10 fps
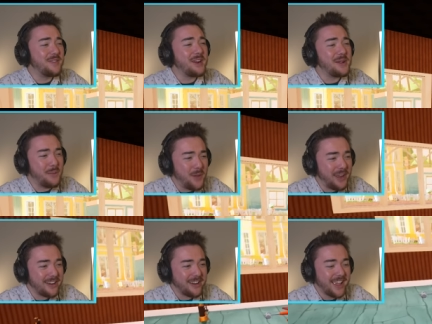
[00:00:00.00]
very
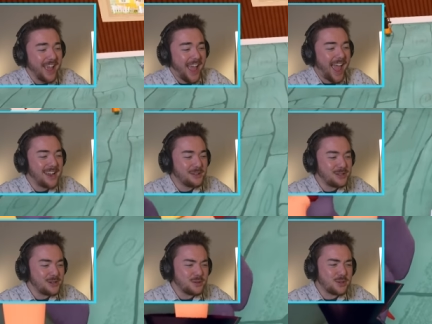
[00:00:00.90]
weird and
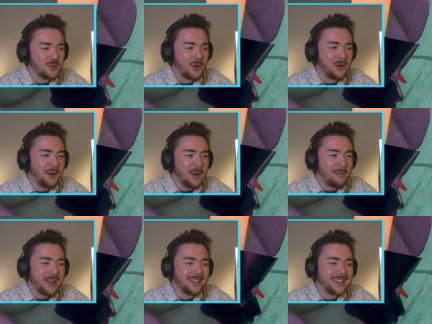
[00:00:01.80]
unusual,
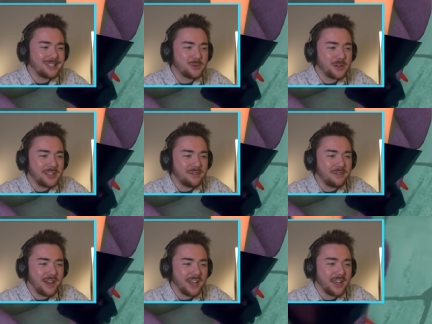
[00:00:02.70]
but I think it's really
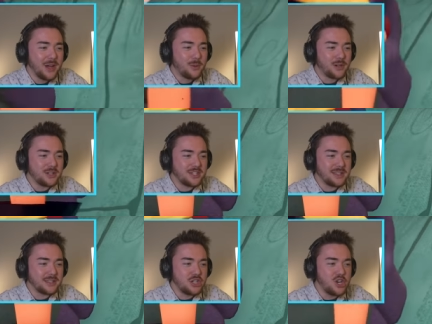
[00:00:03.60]
funny. We're using
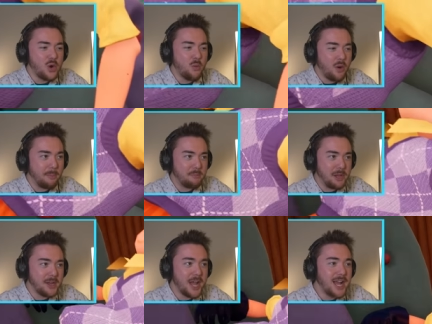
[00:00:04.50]
this new
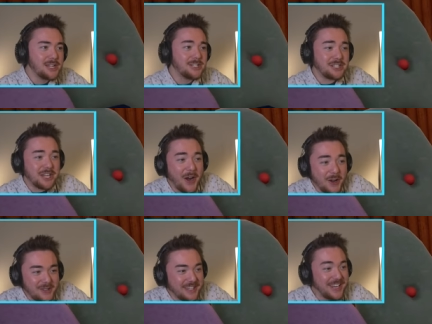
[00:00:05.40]
weapon to
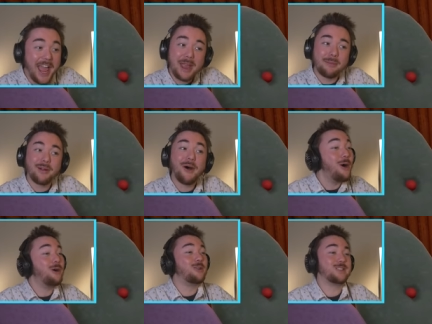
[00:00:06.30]
turn the neighbor
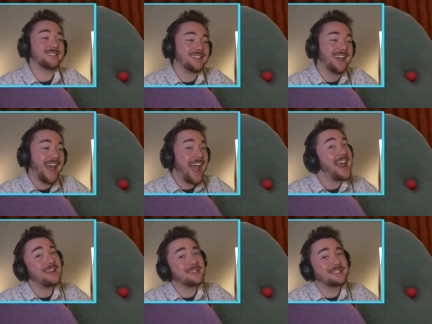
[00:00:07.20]
old,
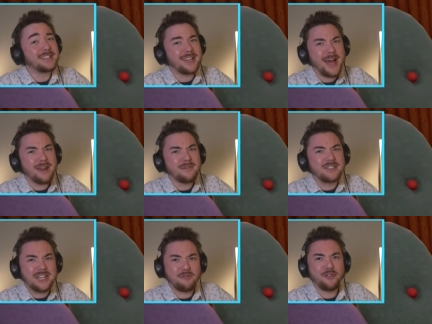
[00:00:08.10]
and he does a lot
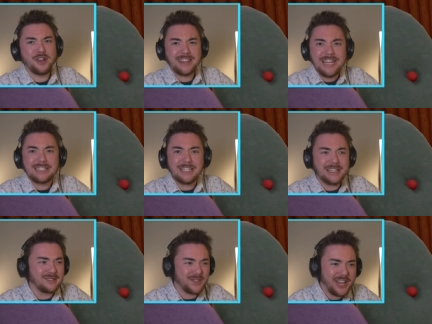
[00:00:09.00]
of different things in
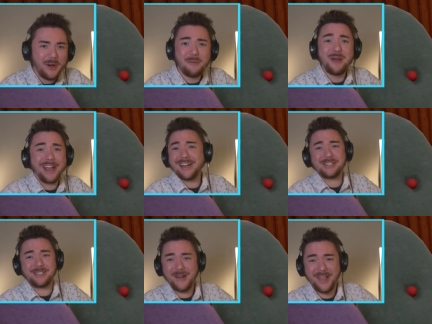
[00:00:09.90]
this video. I gotta
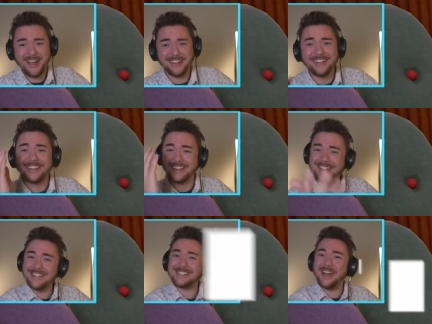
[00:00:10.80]
show you. Let's